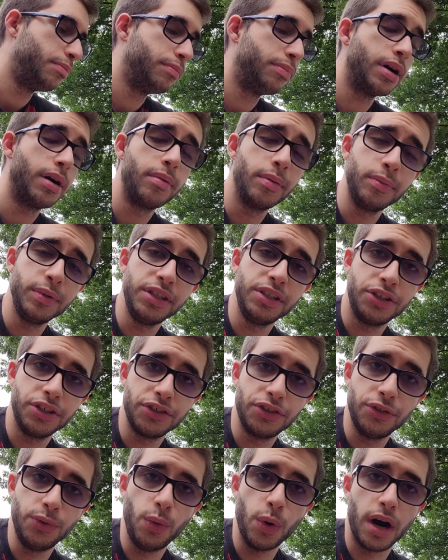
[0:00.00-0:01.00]
probably
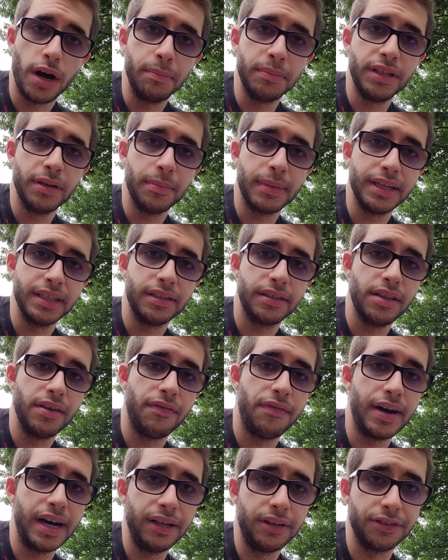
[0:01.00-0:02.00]
just to optimize the
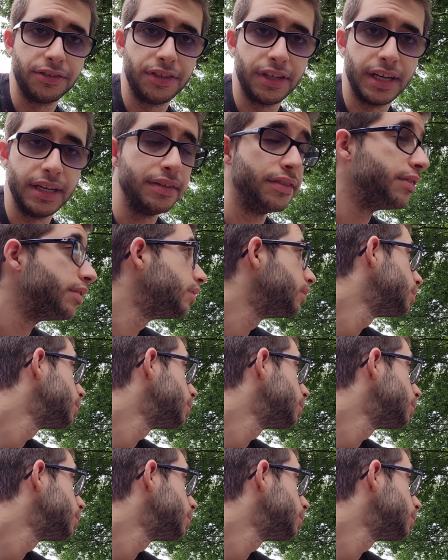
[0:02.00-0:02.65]
file size.